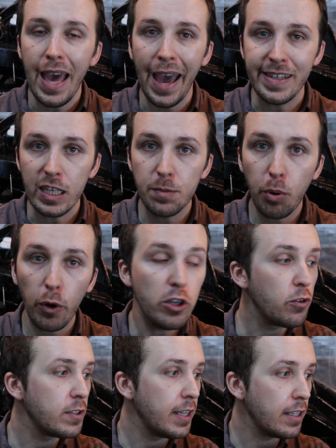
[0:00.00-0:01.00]
At this
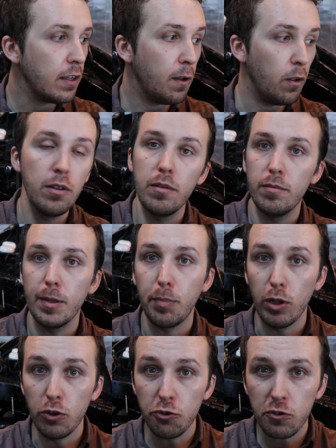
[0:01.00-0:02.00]
point, you signal the
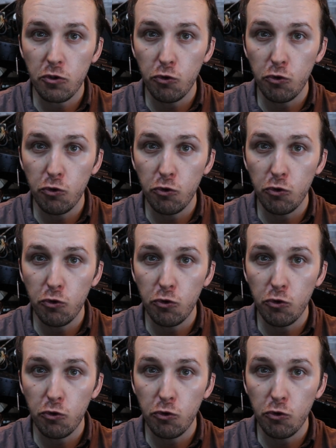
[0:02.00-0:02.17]
police